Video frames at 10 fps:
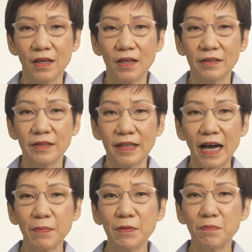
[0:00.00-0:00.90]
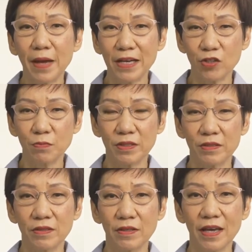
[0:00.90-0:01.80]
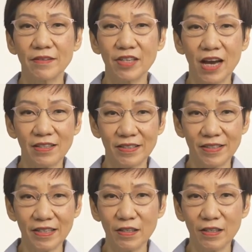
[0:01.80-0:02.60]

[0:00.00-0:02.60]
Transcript: The carbon measurement and target setting